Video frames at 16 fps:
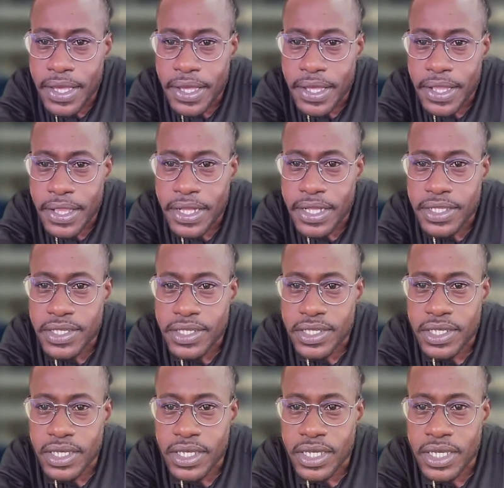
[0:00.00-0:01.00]
Let's
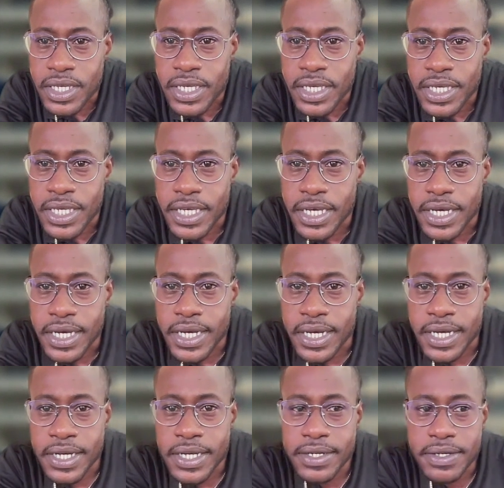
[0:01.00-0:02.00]
see.
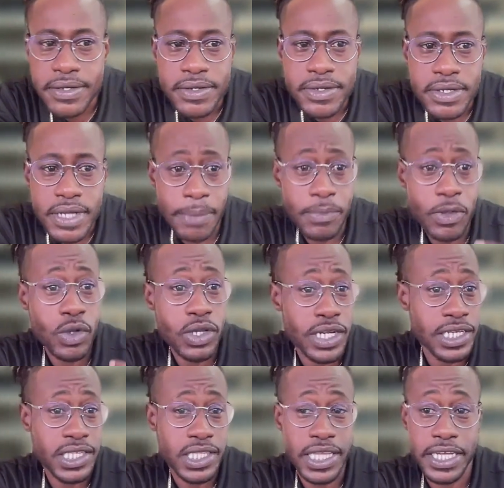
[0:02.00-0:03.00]
I'm new to
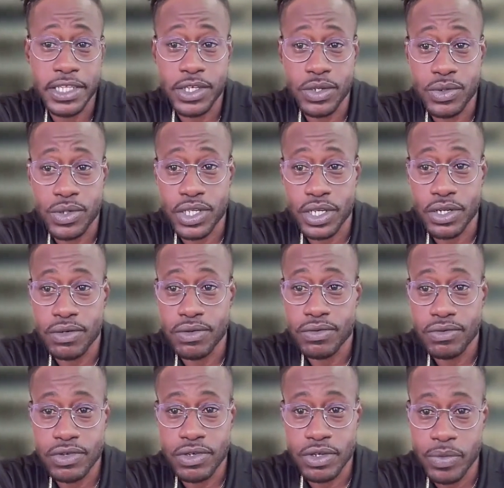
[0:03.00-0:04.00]
this thing too, so
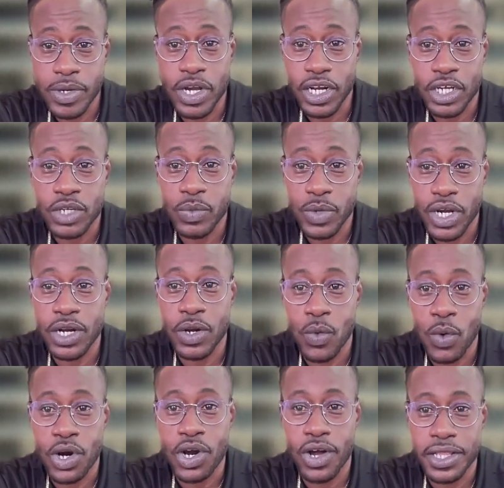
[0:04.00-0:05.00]
we're gonna
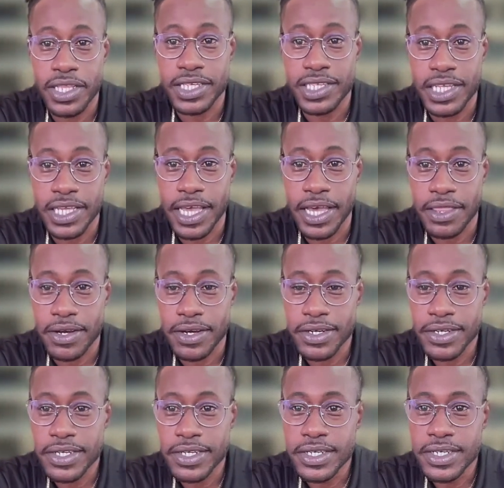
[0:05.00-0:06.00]
work on this together.
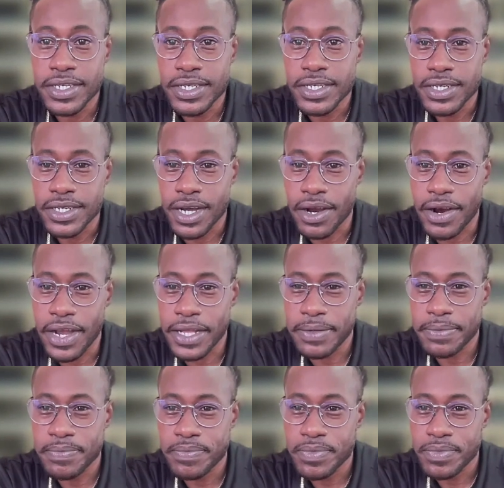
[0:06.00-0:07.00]
All right.
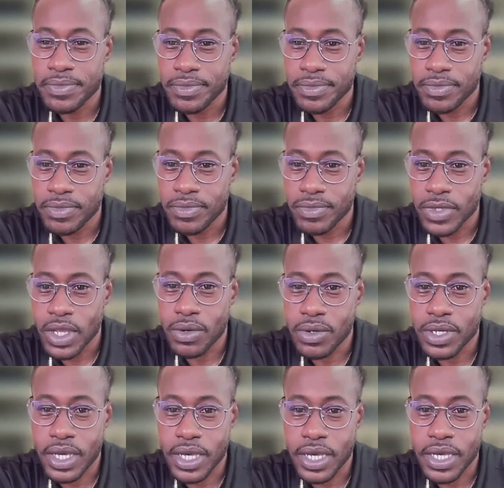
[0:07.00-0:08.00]

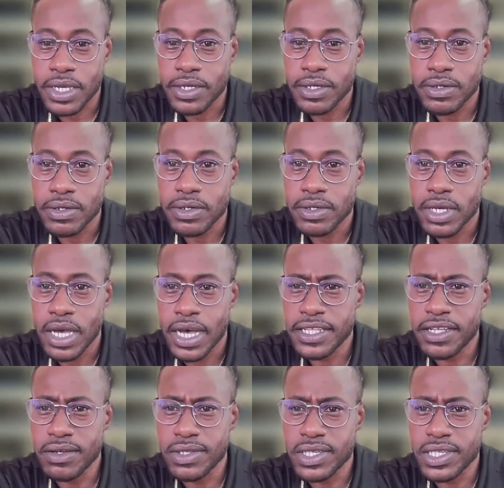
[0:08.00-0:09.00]
Okay. I
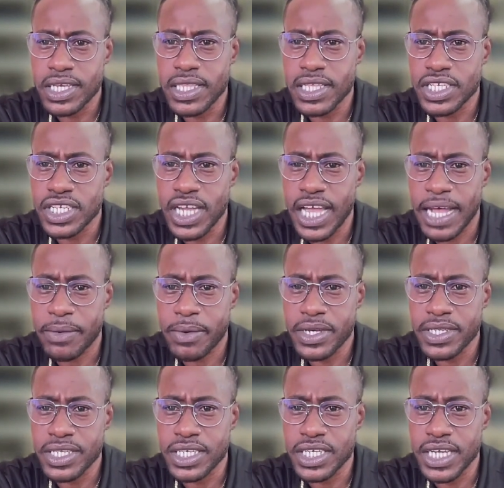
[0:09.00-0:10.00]
don't see the chat.
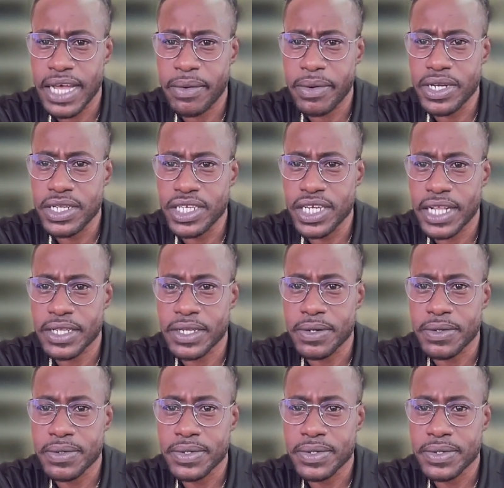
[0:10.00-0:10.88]
Where's the chat? Where'd the chat go?